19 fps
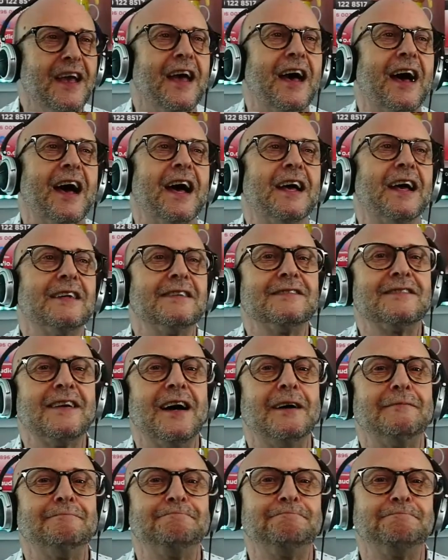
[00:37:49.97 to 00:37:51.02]
And
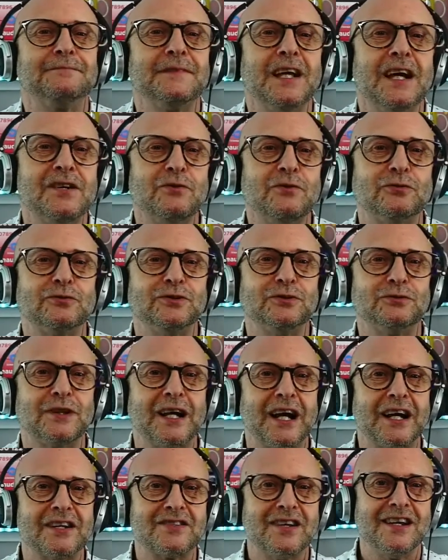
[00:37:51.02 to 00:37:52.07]
yeah, you'll
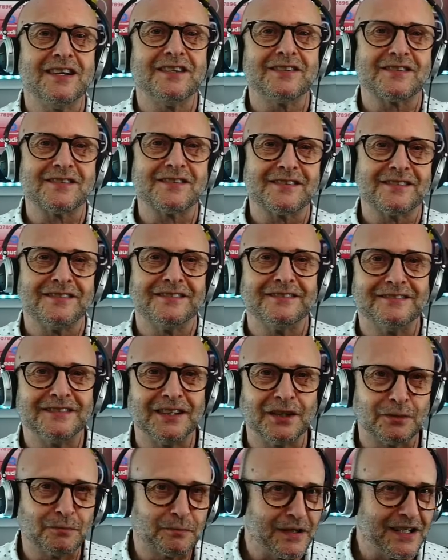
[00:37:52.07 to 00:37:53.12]
catch his
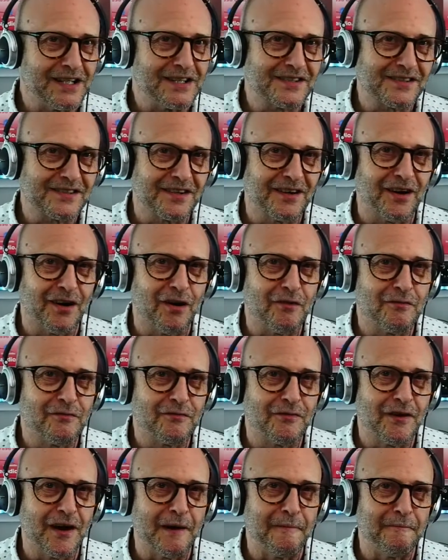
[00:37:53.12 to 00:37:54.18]
little piece of
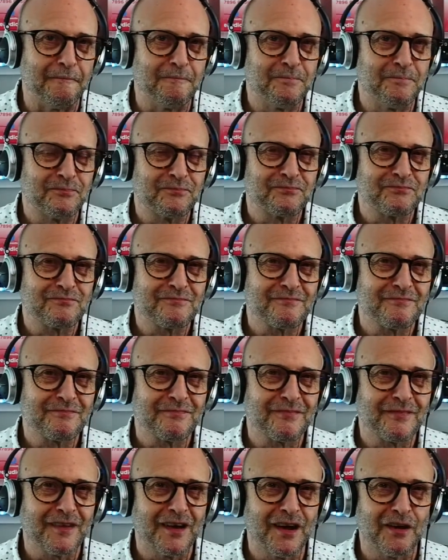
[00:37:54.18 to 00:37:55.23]

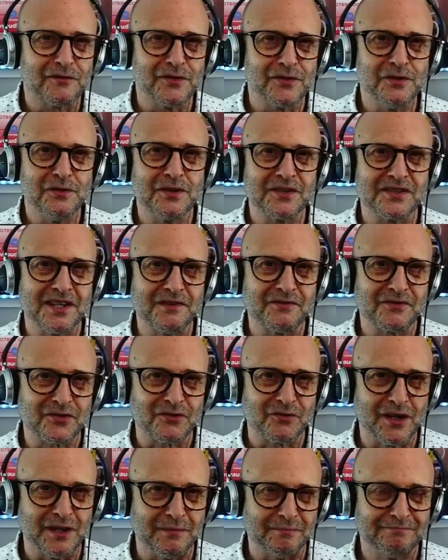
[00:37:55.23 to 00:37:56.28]
the New Year's Eve
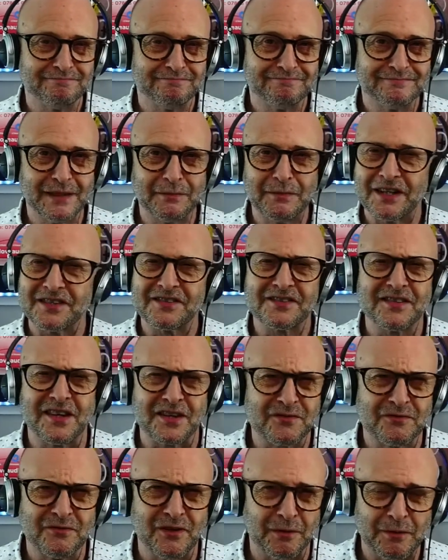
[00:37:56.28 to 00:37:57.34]
stream. And we had such
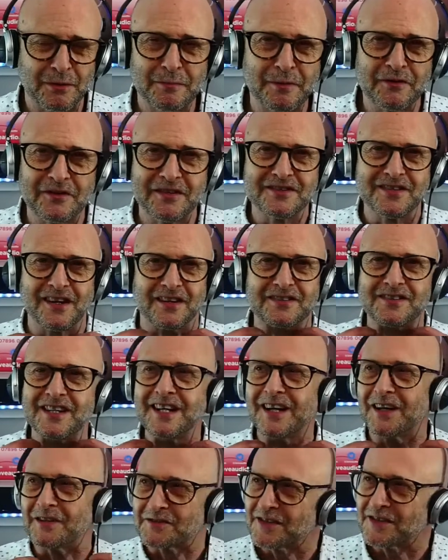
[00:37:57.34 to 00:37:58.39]
fun. We were both in
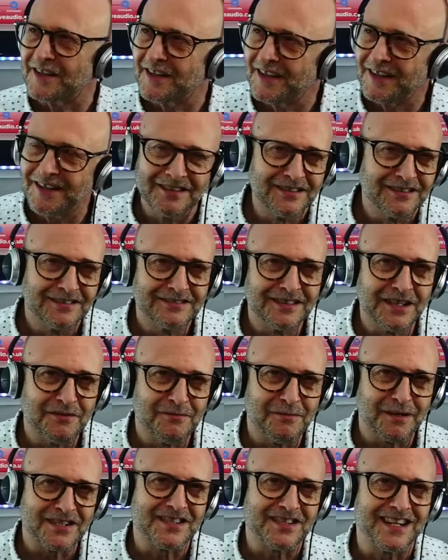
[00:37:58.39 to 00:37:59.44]
tuxedos. I don't know if you
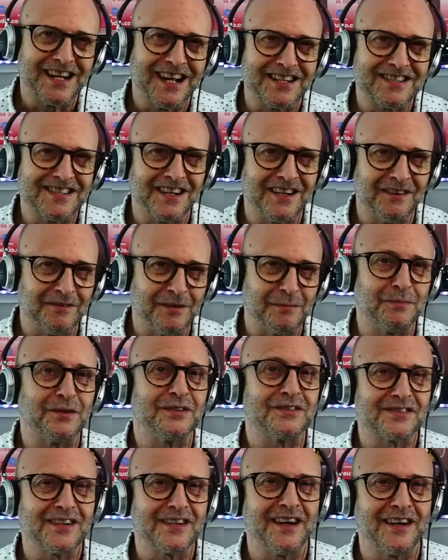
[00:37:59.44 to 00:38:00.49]
managed to catch any of it,
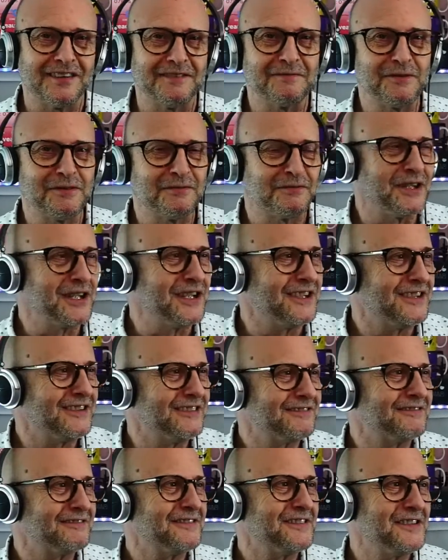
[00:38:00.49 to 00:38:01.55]
but we
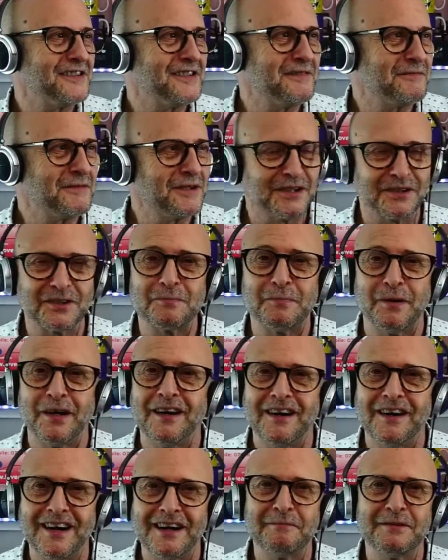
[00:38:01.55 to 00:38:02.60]
looked the
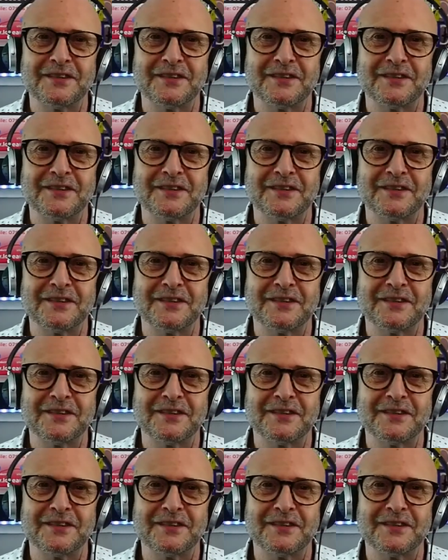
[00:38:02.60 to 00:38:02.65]
part and we